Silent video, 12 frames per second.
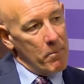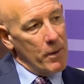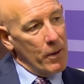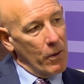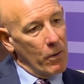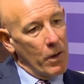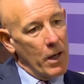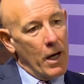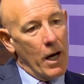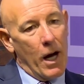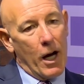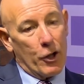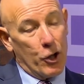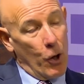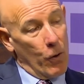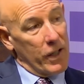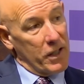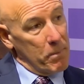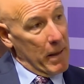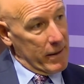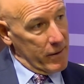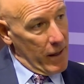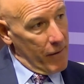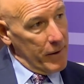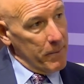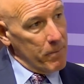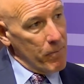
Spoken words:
mil current expense levy.